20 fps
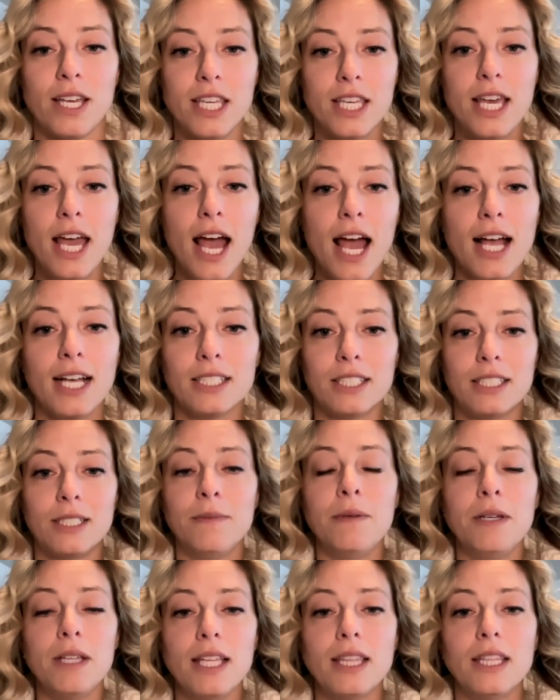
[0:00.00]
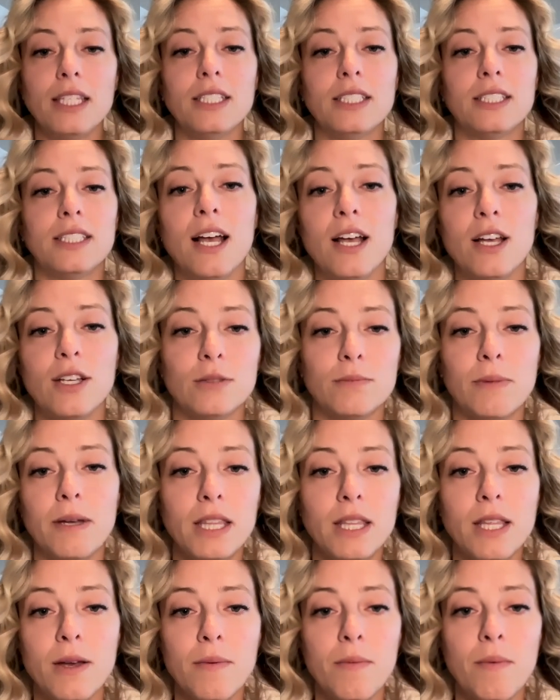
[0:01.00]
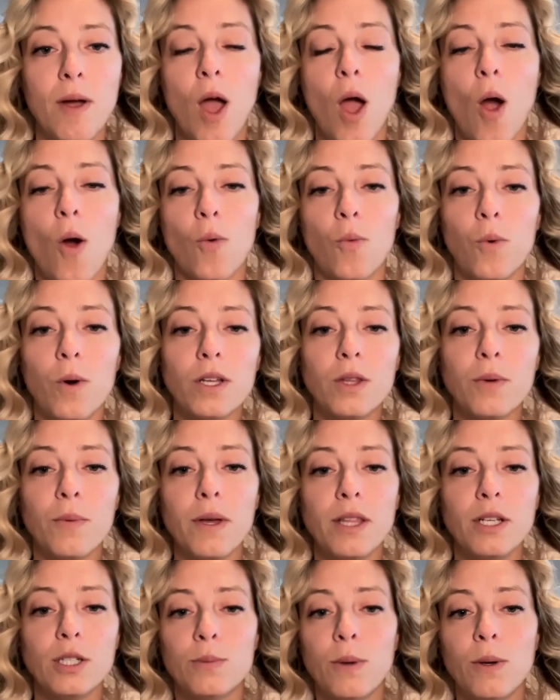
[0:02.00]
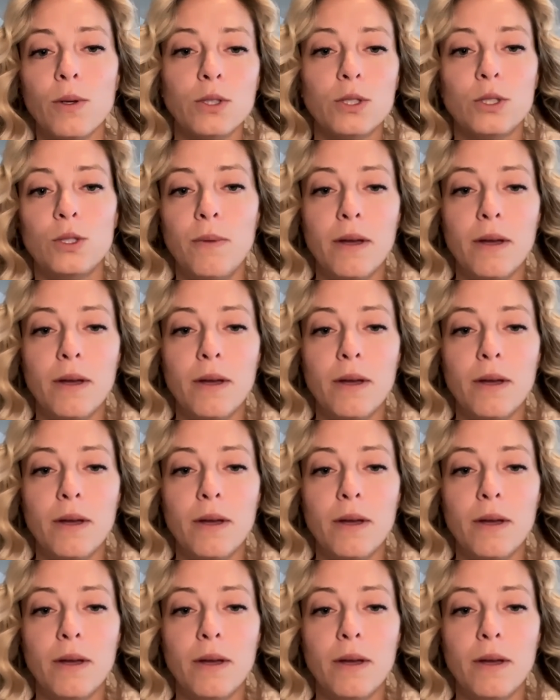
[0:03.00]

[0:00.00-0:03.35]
yeah, stimulate the cells, make them work the way they're supposed to,